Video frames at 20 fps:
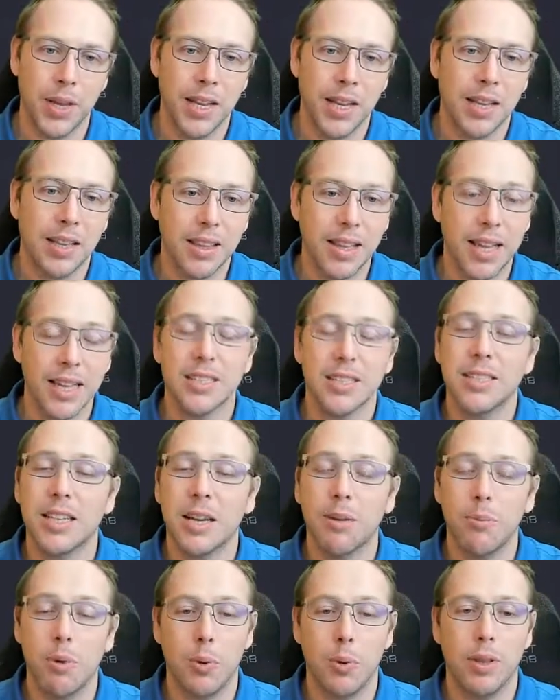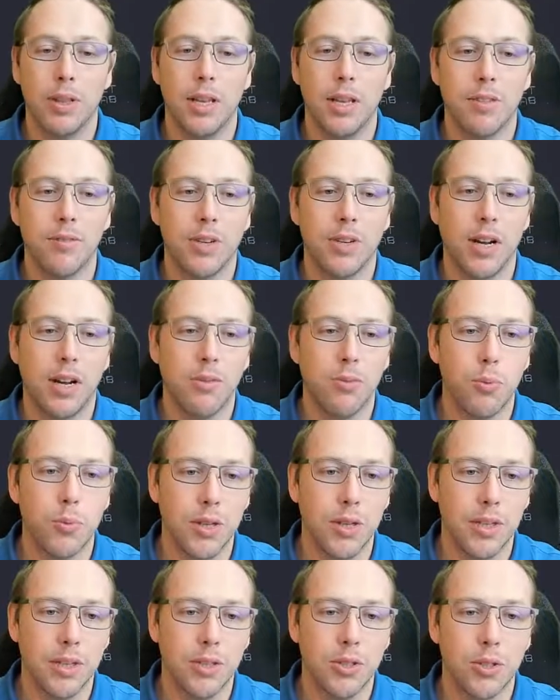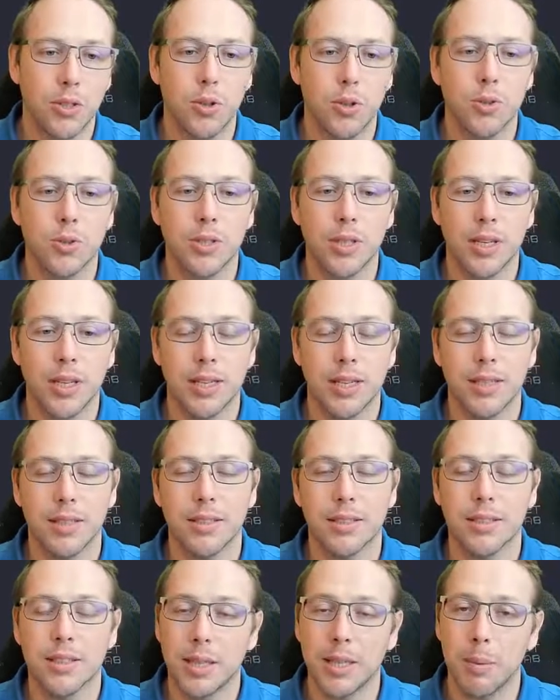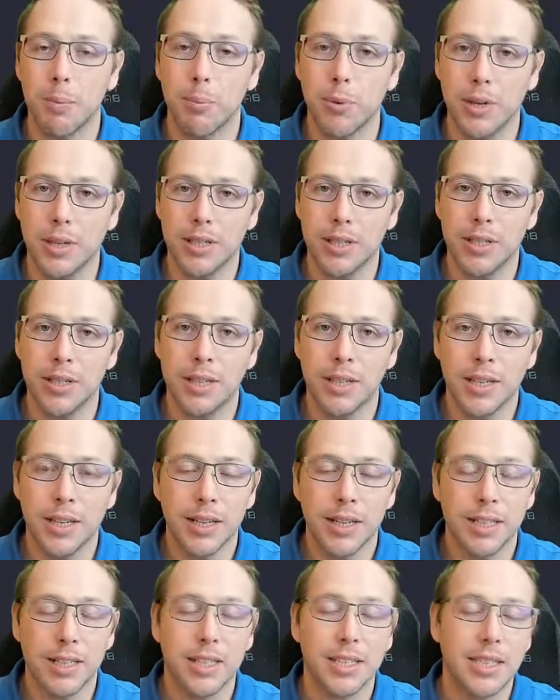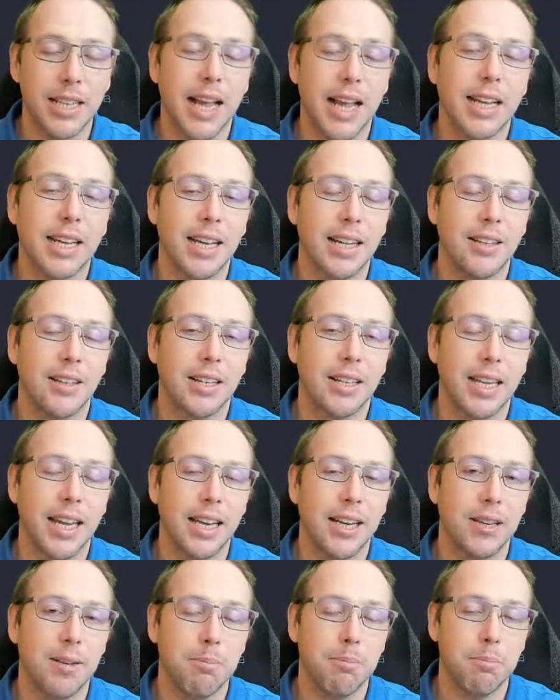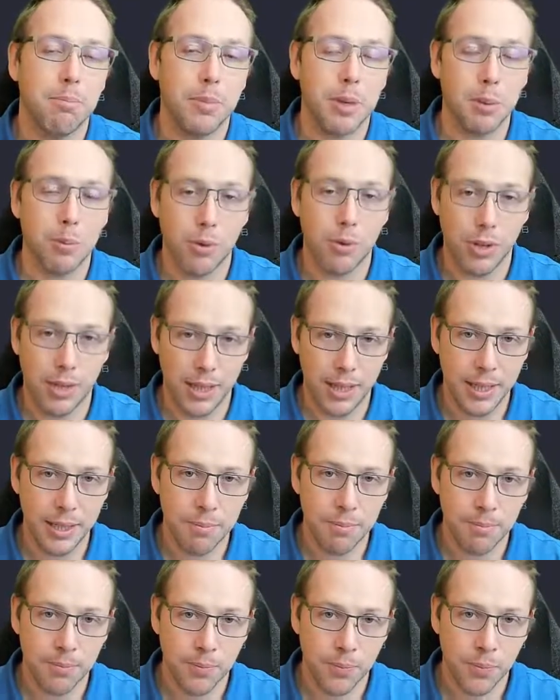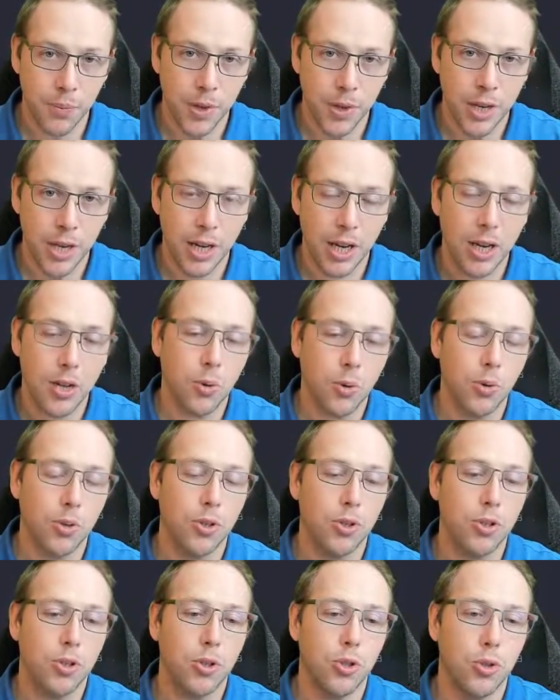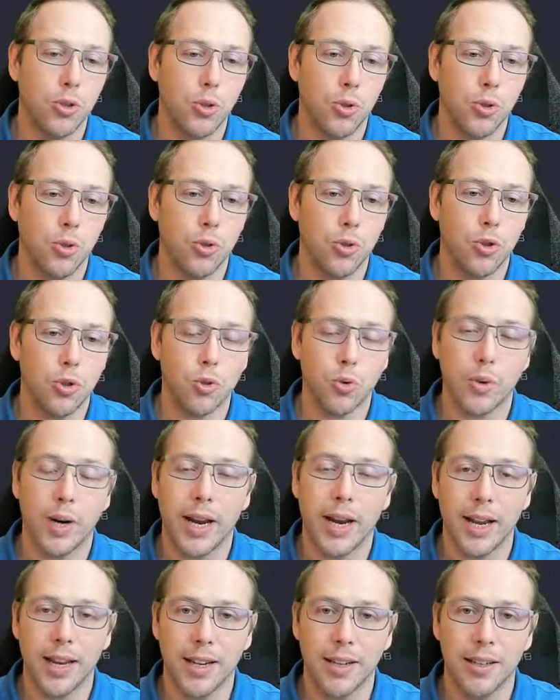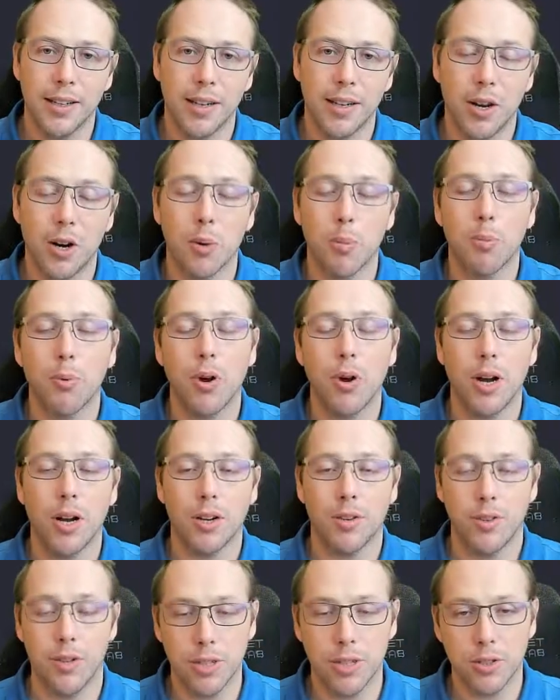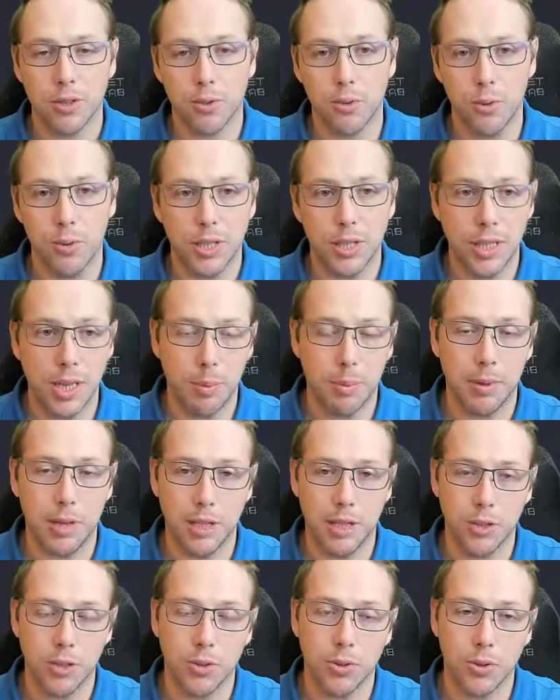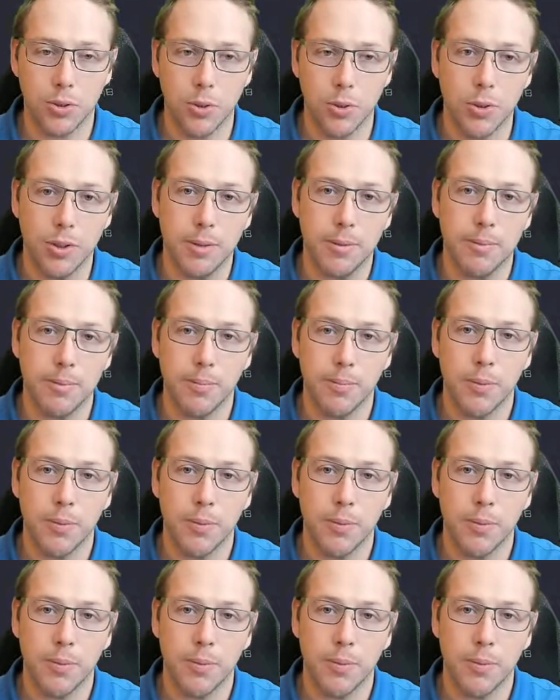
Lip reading: Last time, what we left off was using separate stack allocated memory in order to track our progress through the topological sort.